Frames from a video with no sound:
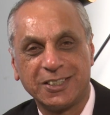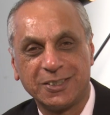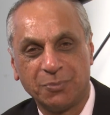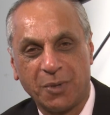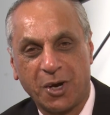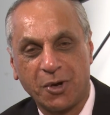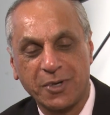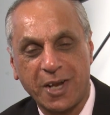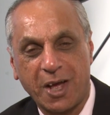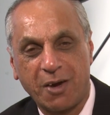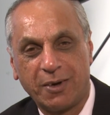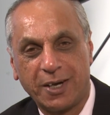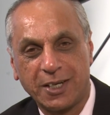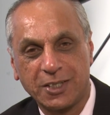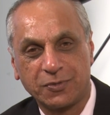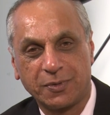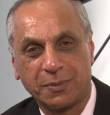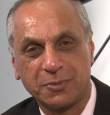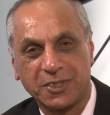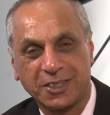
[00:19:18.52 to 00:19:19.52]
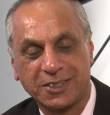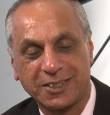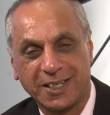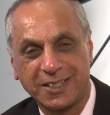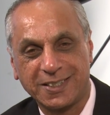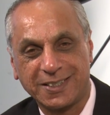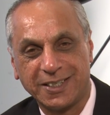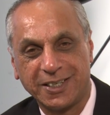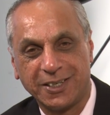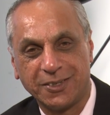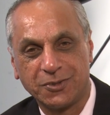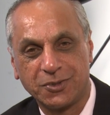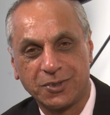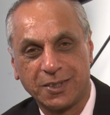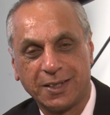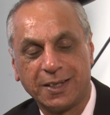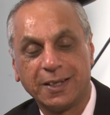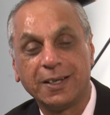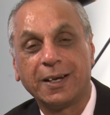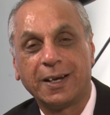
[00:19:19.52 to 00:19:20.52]
is Moe Nawaz from Success News.
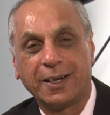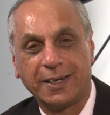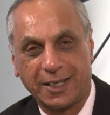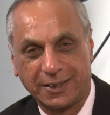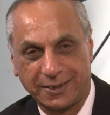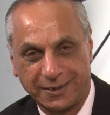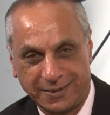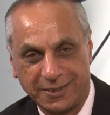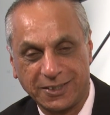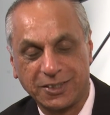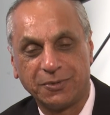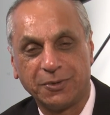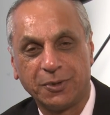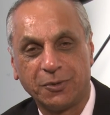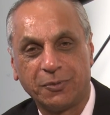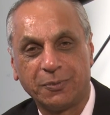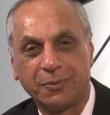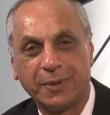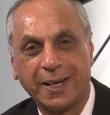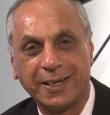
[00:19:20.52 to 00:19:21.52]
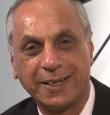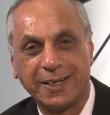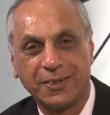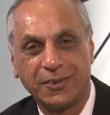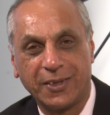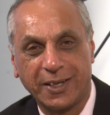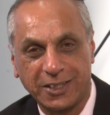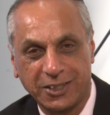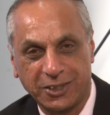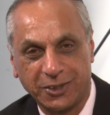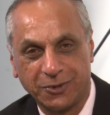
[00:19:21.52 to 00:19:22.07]
Another interview ended. Thank